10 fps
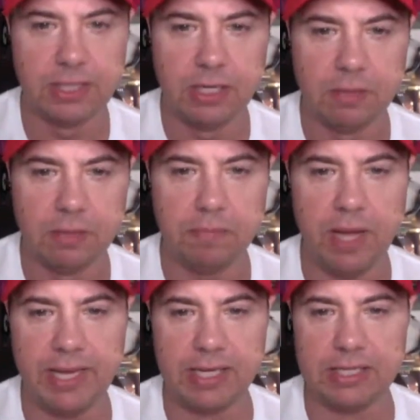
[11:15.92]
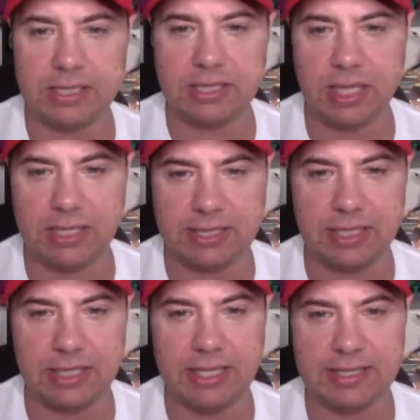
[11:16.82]
Mike
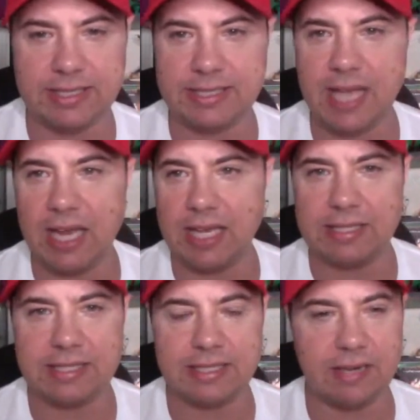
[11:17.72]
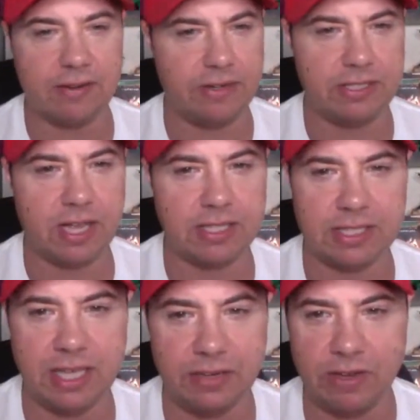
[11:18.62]
Soskala, I don't
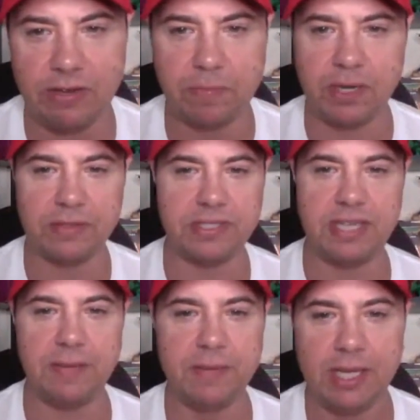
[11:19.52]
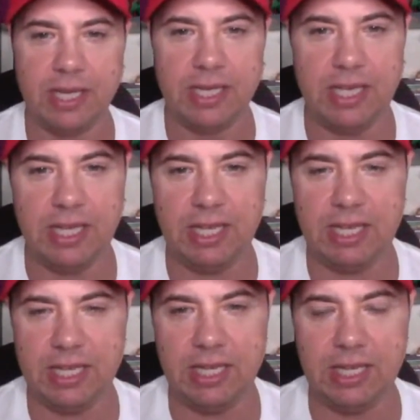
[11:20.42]
know how you pronounce his name.
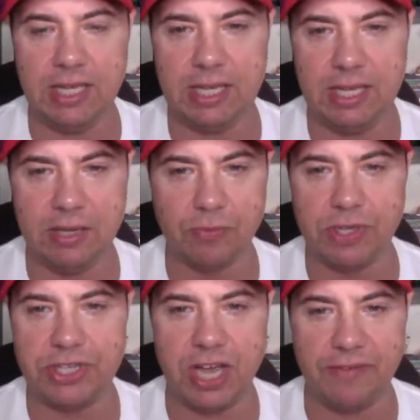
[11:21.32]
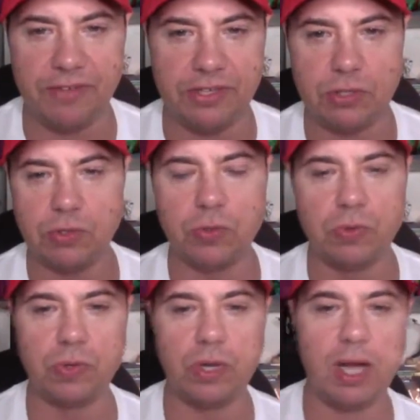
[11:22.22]
He and Rich Evans, who
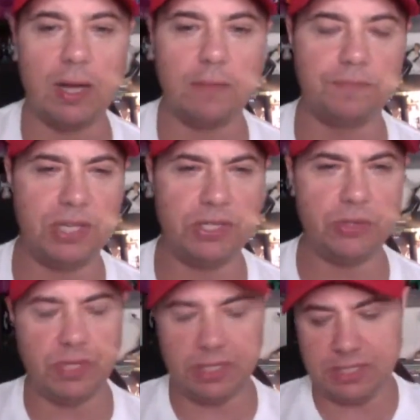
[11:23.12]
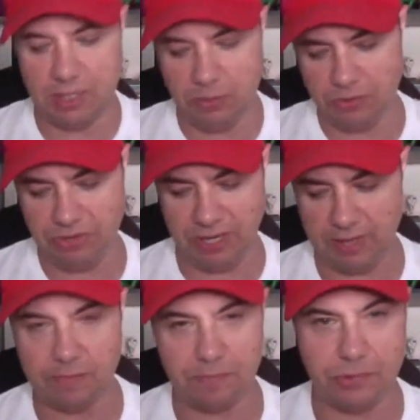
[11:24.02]
they do this thing where they
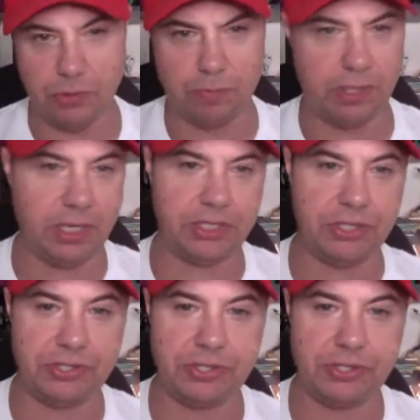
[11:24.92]
do predictions.